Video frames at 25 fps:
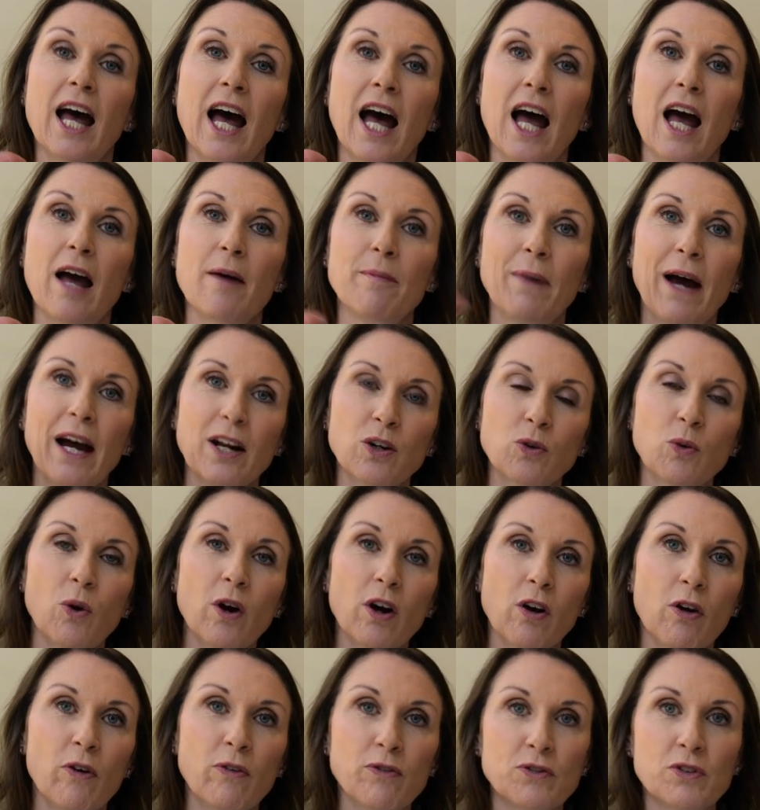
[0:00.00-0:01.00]
and
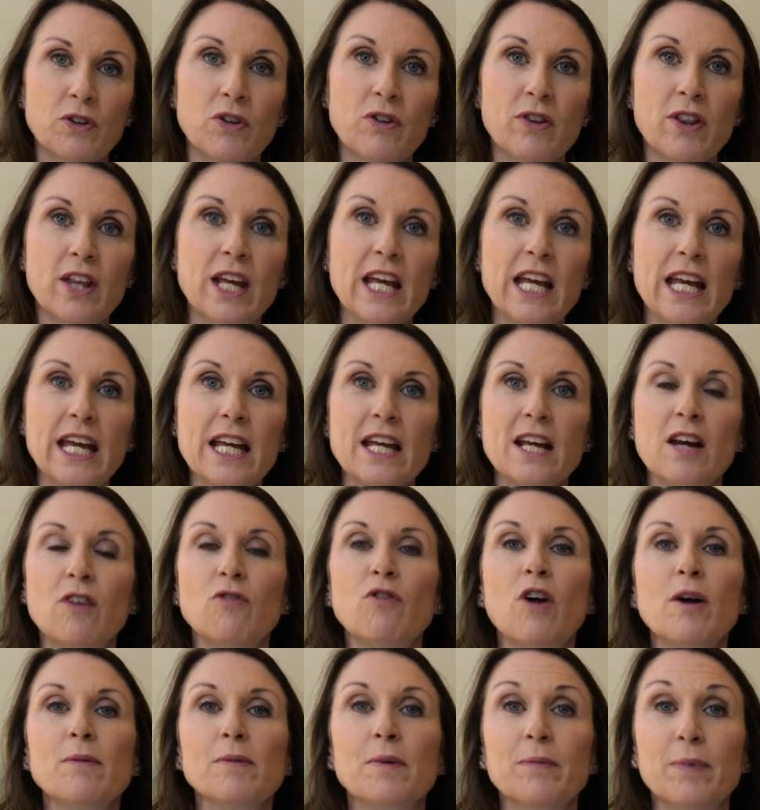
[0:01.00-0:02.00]
quite often the
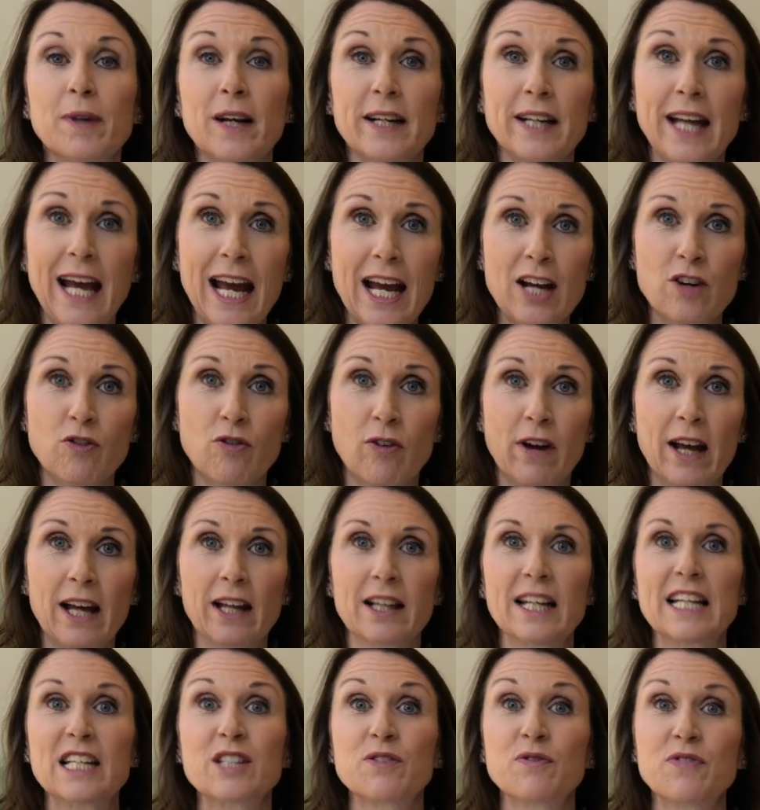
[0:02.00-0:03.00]
Roman blind
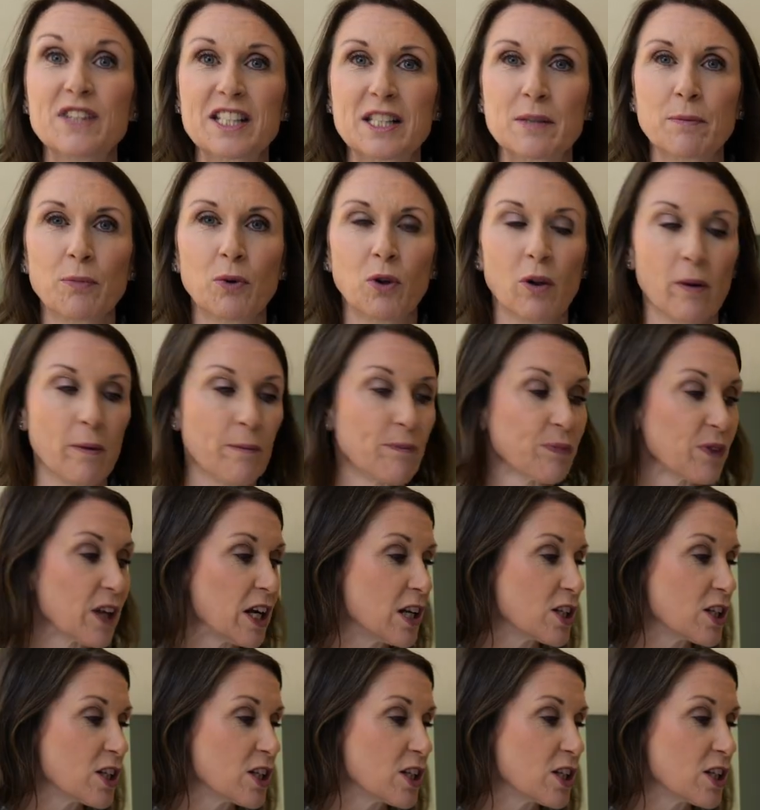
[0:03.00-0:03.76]
headrail is visible.